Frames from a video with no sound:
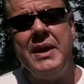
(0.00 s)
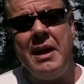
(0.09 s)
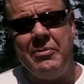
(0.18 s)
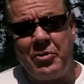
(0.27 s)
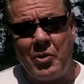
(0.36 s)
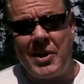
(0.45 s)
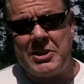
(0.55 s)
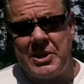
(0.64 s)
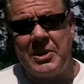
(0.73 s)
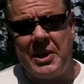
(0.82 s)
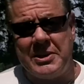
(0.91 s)
And
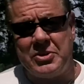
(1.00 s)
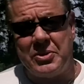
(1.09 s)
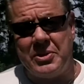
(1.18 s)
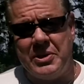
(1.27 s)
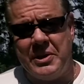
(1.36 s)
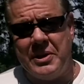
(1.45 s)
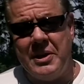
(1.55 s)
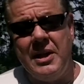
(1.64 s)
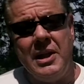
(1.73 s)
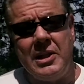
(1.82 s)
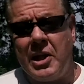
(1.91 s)
fluorescent lights are good.
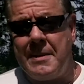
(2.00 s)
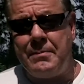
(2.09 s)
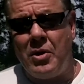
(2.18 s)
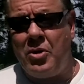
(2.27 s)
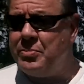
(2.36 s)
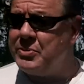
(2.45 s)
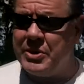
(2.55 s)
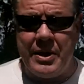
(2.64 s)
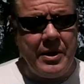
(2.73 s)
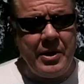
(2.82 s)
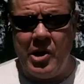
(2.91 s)
Light bulbs,
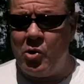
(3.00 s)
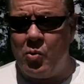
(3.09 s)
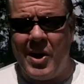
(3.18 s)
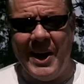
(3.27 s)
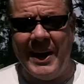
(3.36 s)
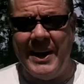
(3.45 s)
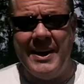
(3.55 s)
no way.